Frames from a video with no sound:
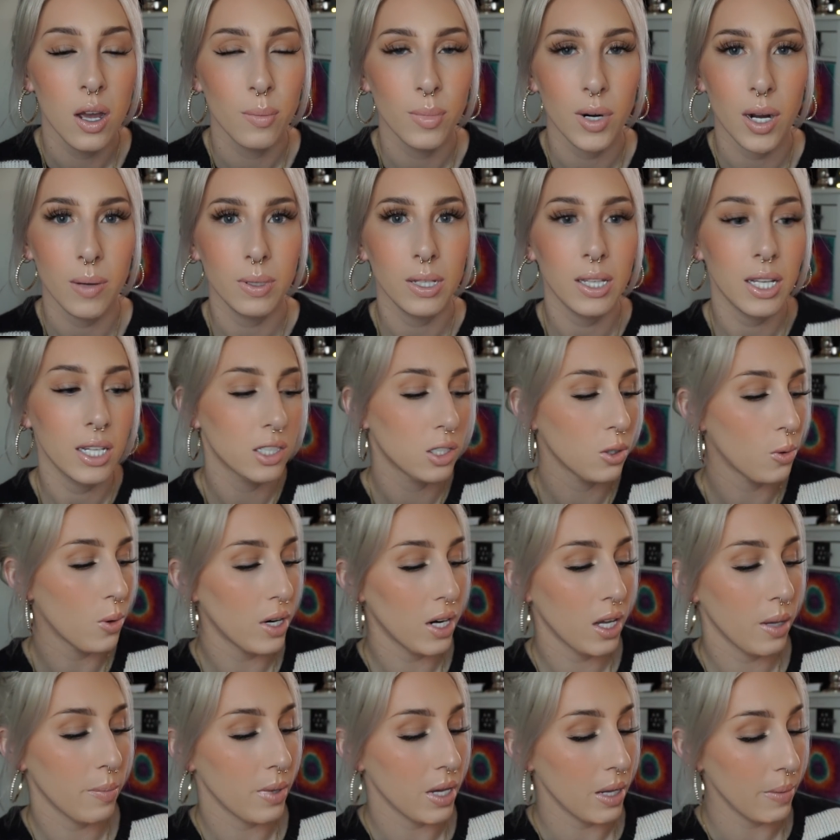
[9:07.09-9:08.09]
Probably like
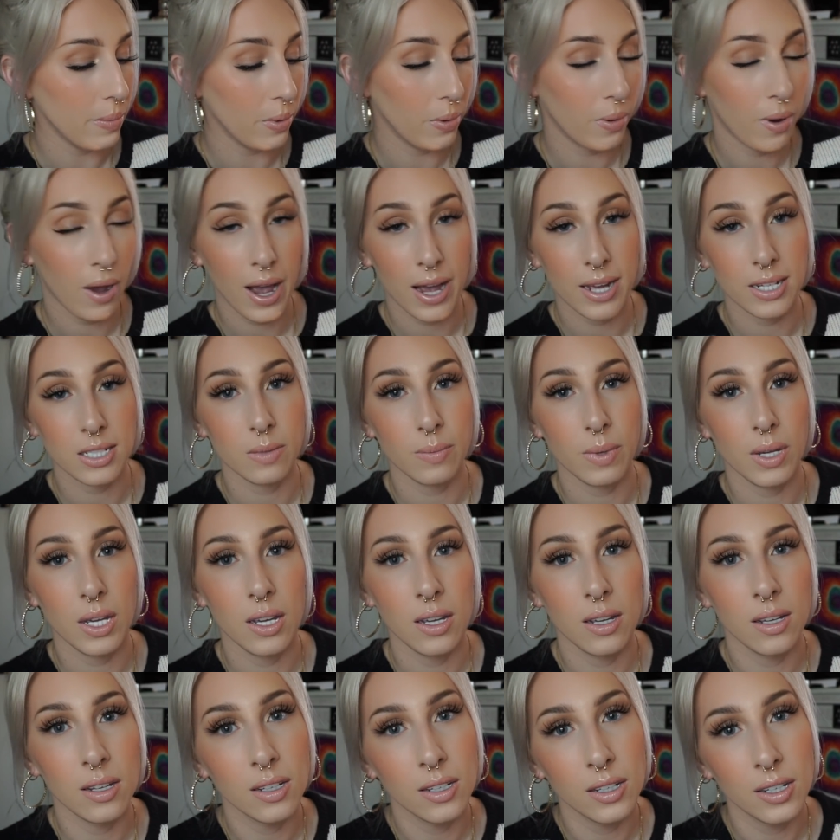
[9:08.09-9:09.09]
20 people asked
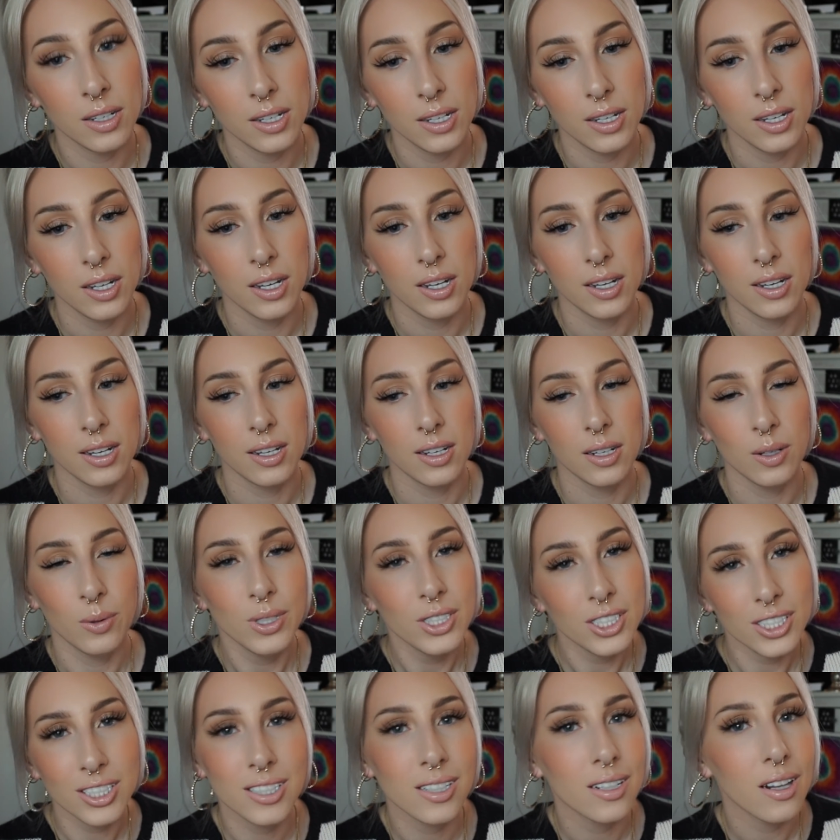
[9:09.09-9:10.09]
me,
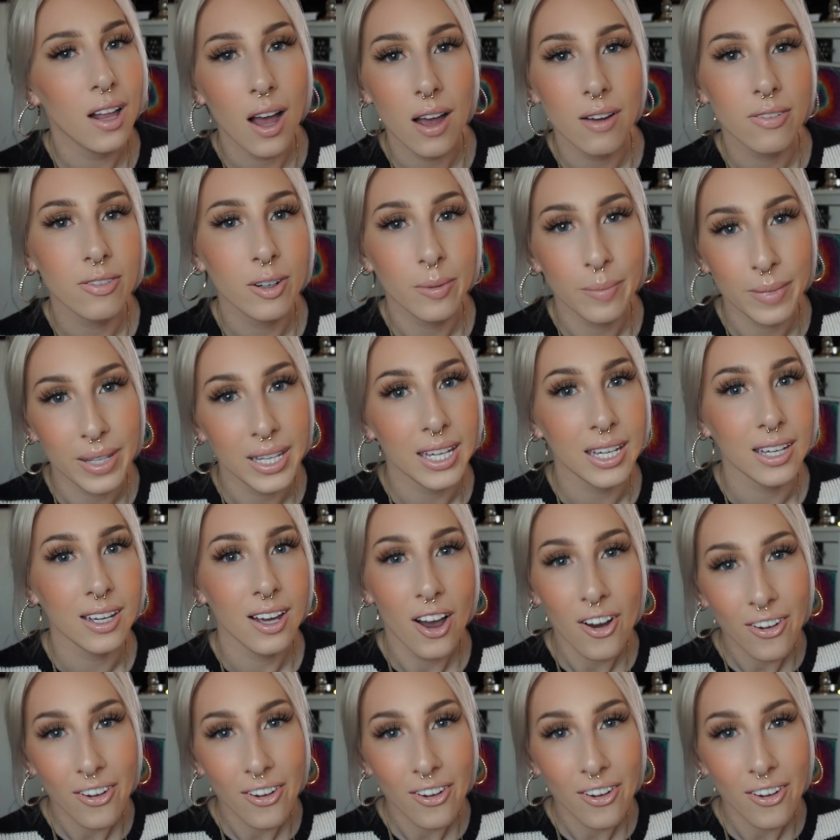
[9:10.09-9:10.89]
which is a lot for me.